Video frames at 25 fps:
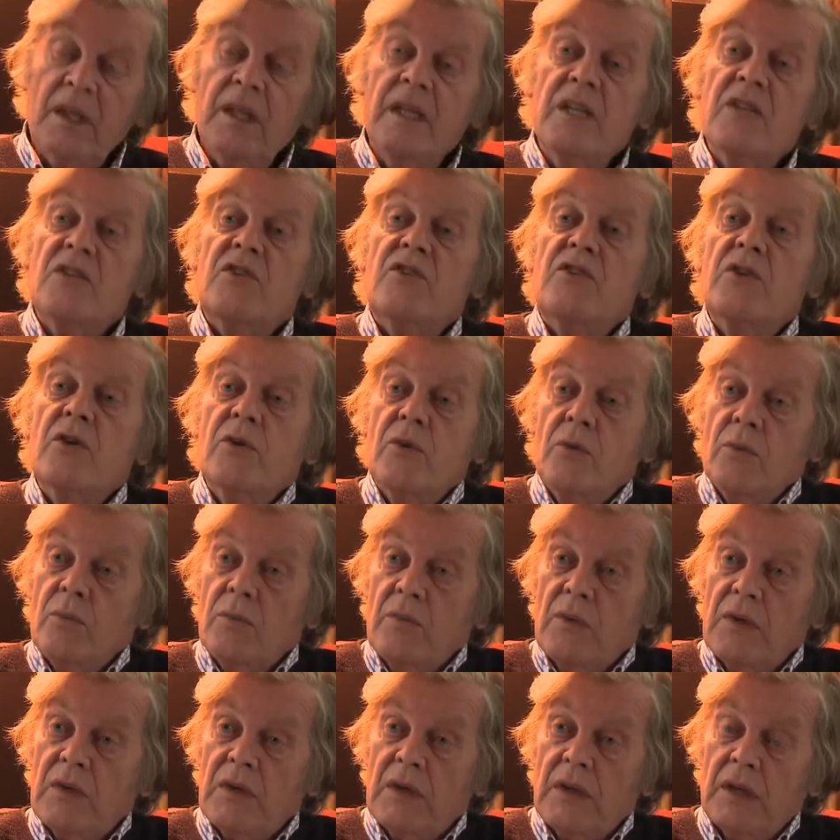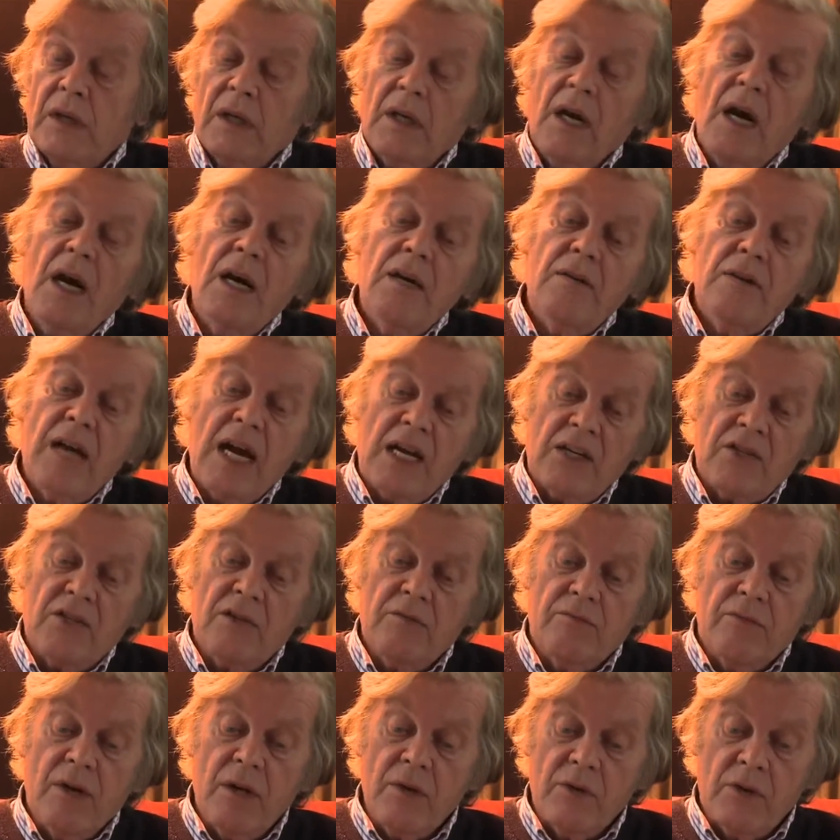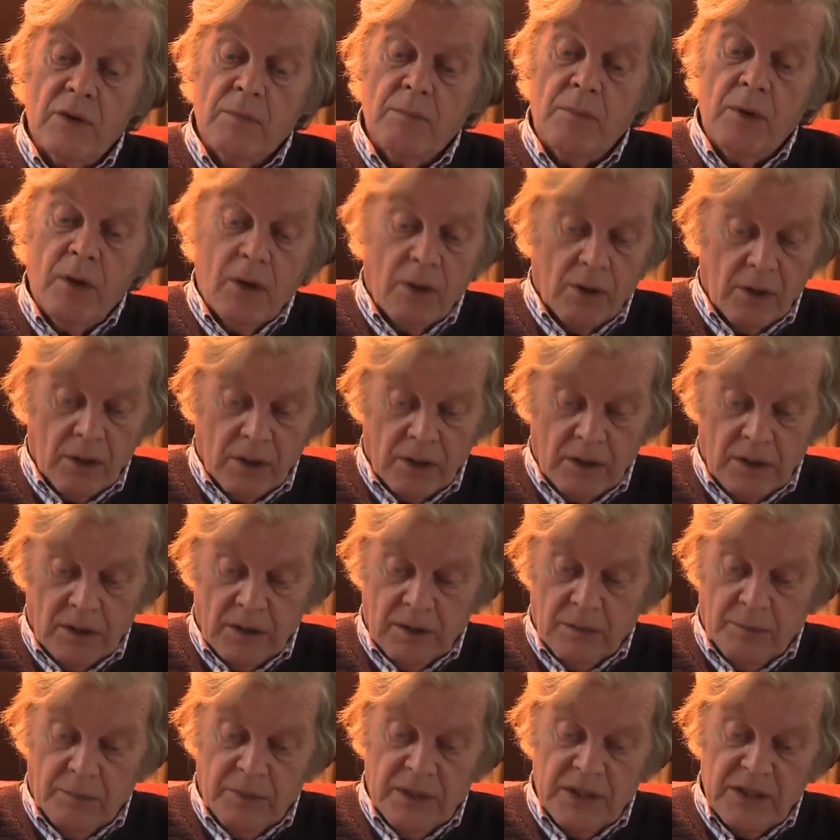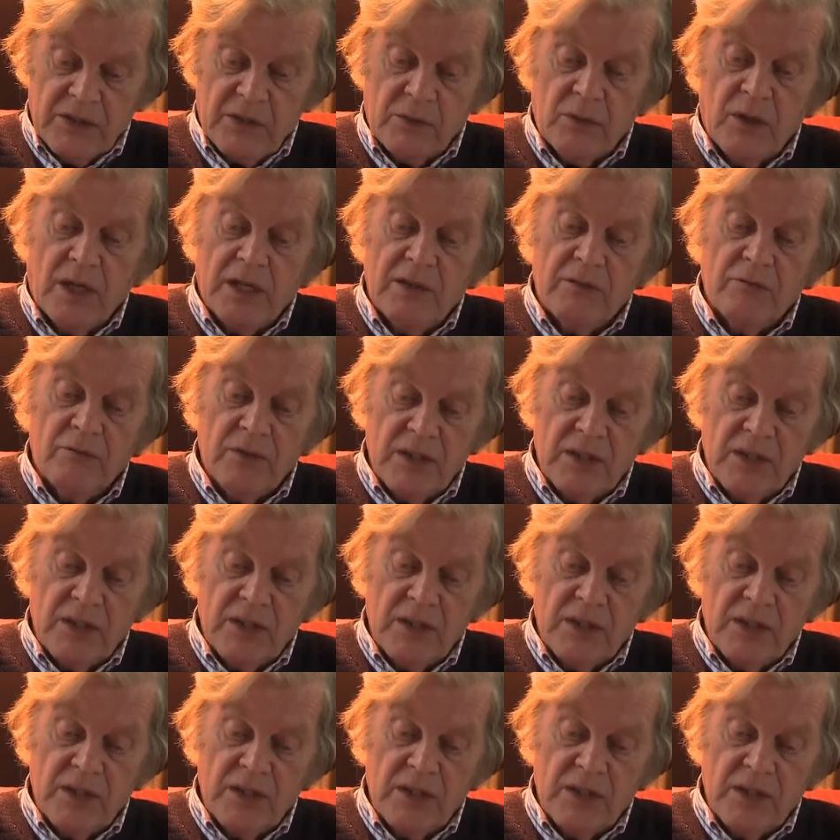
is doomed. And I actually wrote a blog piece quite